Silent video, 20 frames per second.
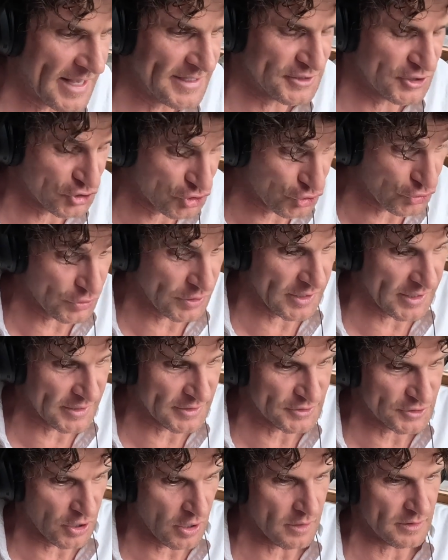a junior
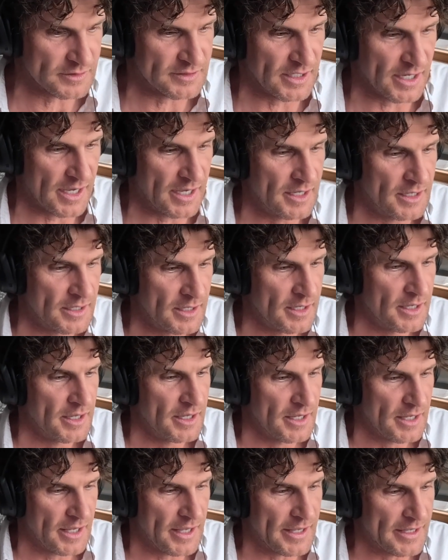doctor
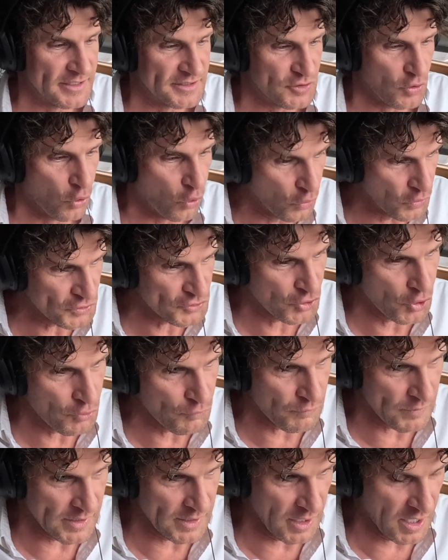is also
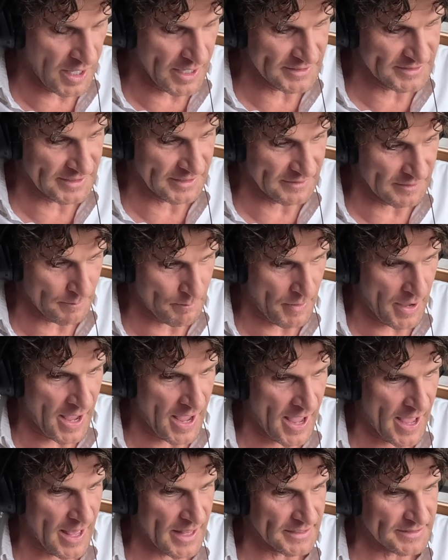realizing the
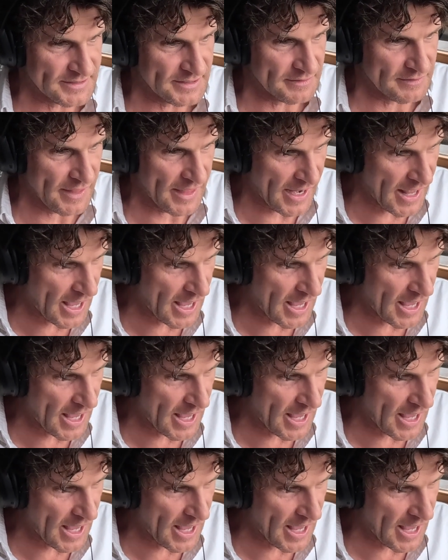parts that are